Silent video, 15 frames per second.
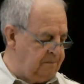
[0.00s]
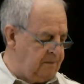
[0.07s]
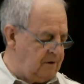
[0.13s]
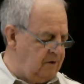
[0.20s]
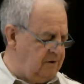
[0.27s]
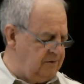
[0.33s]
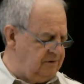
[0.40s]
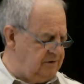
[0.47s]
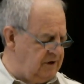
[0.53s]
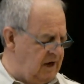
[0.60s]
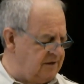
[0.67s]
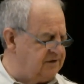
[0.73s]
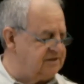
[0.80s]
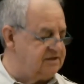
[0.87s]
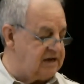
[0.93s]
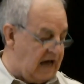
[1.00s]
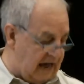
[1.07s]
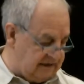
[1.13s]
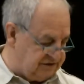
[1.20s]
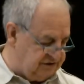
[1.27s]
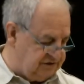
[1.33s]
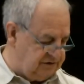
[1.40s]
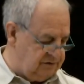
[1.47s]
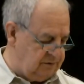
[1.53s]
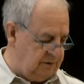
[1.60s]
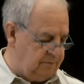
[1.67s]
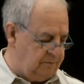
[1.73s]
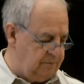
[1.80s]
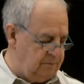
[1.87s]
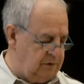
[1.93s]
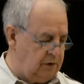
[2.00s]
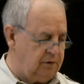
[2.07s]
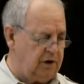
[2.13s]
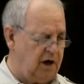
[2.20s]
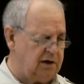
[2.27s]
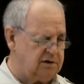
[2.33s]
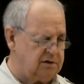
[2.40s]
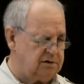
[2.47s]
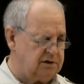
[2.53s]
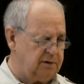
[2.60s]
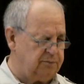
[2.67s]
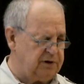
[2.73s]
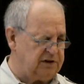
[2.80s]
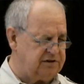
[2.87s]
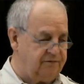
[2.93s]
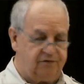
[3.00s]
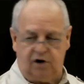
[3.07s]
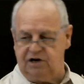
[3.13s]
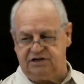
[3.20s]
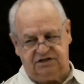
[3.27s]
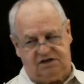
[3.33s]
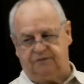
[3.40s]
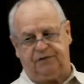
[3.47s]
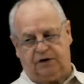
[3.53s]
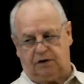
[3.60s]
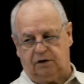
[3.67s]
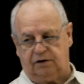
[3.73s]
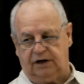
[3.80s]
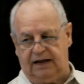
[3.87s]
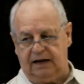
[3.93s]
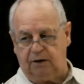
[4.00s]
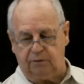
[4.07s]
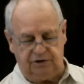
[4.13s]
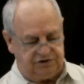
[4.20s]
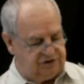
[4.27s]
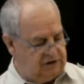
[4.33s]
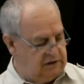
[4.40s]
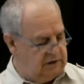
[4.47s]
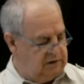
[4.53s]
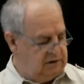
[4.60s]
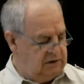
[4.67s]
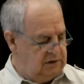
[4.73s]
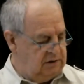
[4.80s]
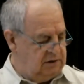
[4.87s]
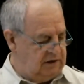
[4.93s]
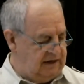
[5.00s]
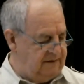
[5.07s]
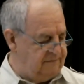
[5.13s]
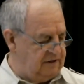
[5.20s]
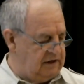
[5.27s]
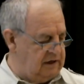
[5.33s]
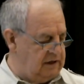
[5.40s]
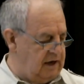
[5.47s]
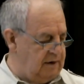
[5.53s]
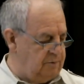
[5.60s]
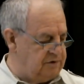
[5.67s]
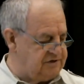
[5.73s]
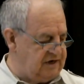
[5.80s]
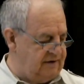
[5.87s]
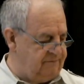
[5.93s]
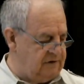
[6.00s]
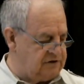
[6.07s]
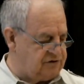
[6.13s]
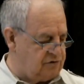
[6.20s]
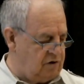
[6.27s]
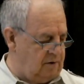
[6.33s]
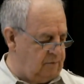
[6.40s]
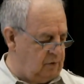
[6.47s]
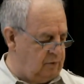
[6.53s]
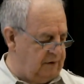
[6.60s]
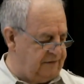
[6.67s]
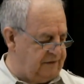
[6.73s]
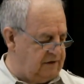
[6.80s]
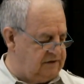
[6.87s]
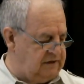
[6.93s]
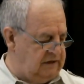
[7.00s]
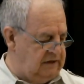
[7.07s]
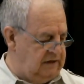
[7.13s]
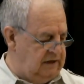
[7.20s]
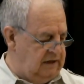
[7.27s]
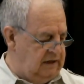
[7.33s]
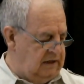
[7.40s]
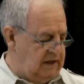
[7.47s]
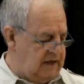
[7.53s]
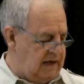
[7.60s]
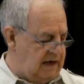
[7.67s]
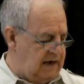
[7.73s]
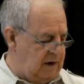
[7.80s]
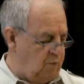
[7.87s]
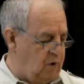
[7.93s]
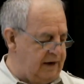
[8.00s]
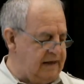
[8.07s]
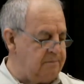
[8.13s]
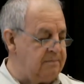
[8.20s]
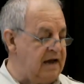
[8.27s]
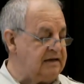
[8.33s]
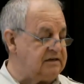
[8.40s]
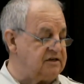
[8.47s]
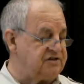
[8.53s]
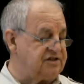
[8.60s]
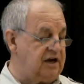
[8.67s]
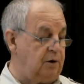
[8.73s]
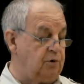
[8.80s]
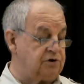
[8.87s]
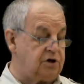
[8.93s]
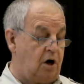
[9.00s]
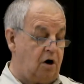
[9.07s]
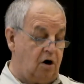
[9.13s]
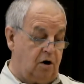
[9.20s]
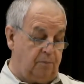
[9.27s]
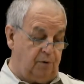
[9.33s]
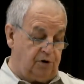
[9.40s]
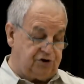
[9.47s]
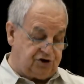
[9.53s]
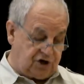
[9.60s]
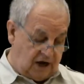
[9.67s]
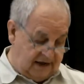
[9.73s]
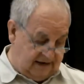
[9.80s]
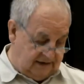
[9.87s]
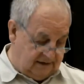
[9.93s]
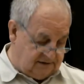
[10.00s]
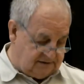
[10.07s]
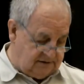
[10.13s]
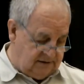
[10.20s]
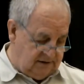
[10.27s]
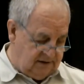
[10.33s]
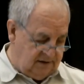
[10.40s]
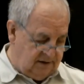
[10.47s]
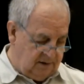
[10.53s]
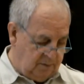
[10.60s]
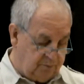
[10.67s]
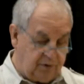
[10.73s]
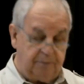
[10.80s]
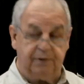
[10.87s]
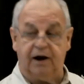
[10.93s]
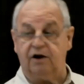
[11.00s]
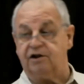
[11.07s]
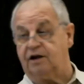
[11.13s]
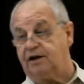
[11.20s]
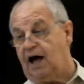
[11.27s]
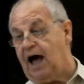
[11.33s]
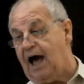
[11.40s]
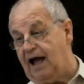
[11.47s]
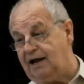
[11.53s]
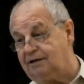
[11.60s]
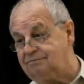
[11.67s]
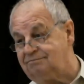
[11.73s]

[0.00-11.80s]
Or yatzach. No, yat, it's a very difficult language. Even the knight was having trouble with it. What he meant to say was, "Horrible giant, prepare to die.